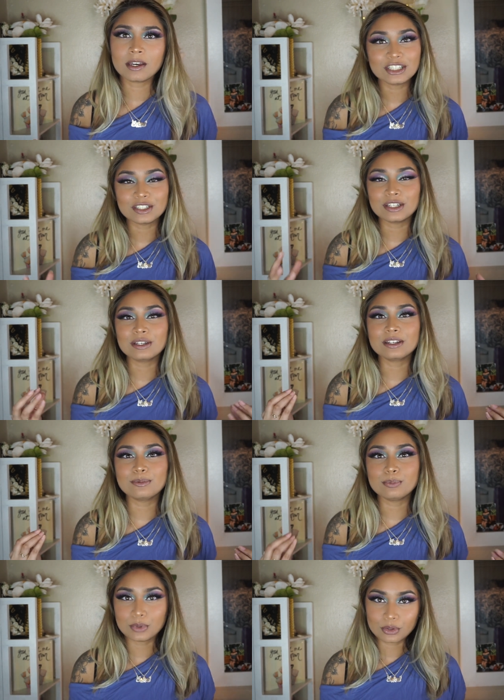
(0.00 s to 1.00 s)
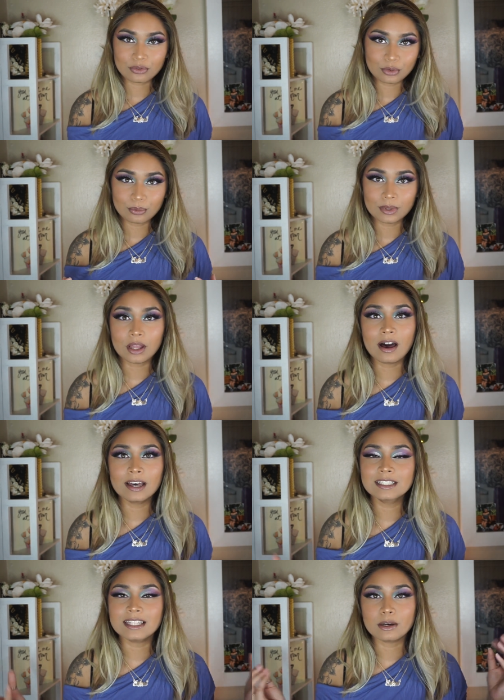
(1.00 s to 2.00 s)
ashy beautiful
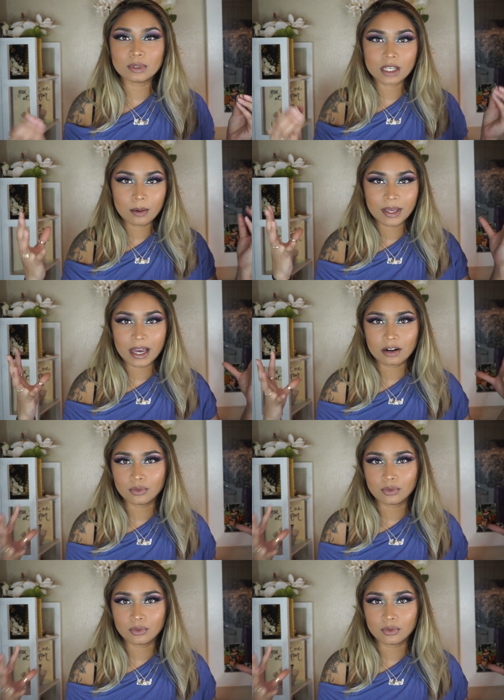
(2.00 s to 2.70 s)
blonde that was coming out